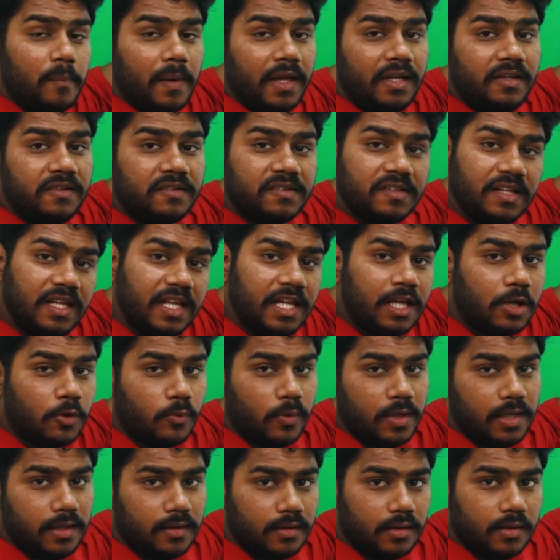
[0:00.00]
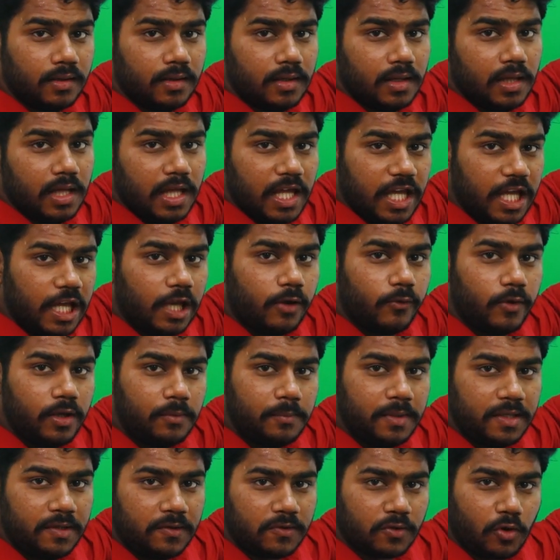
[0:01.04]
pens equal. Equal
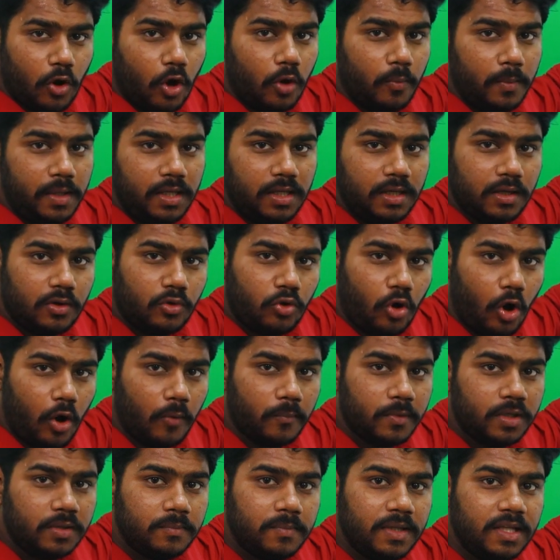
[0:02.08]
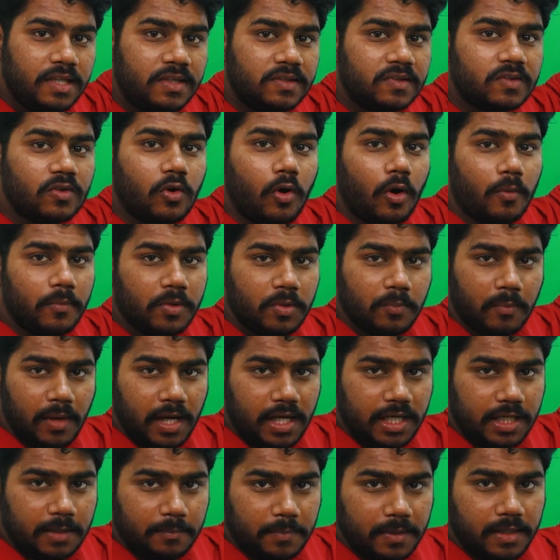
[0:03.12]
means common, common means common
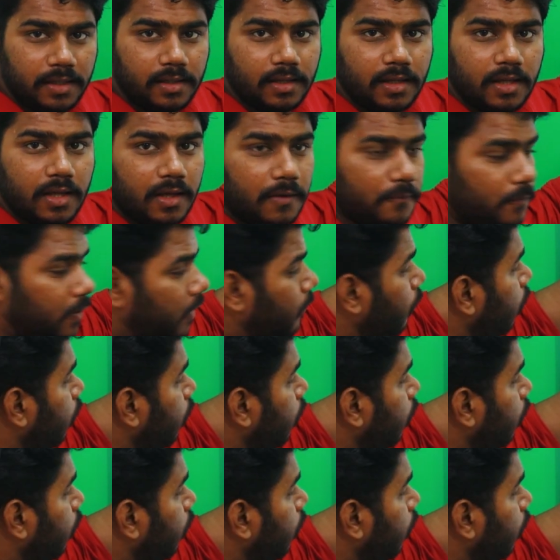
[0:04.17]
multiple. We